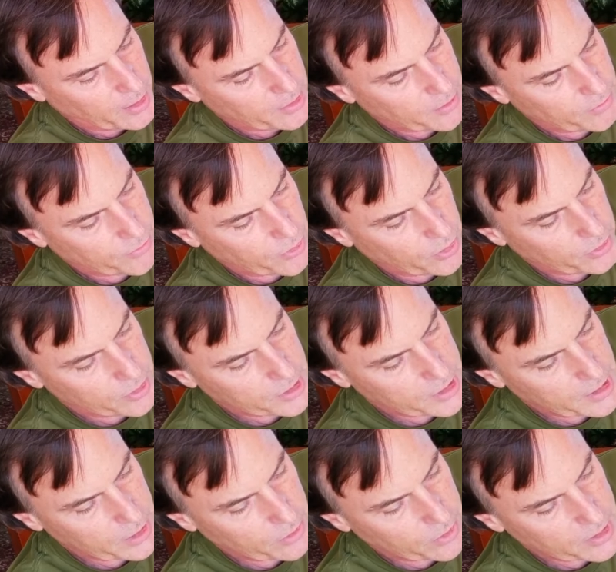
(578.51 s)
to further
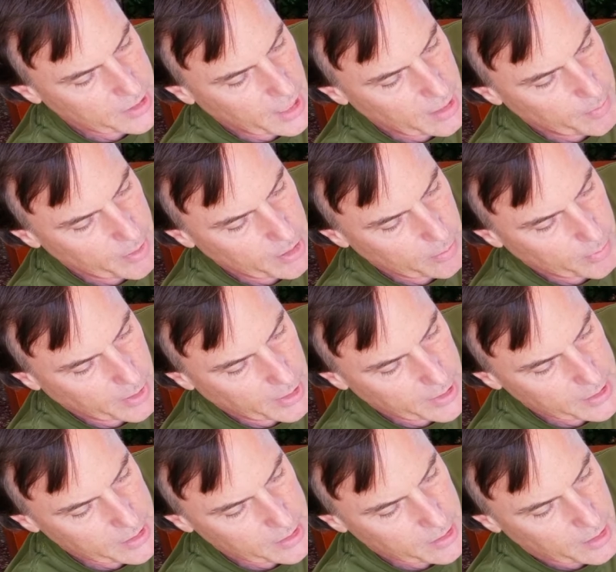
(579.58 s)
seal the tape into
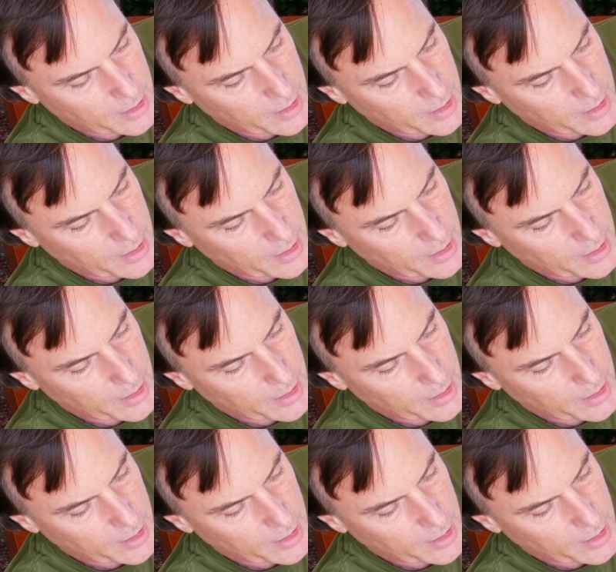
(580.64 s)
place.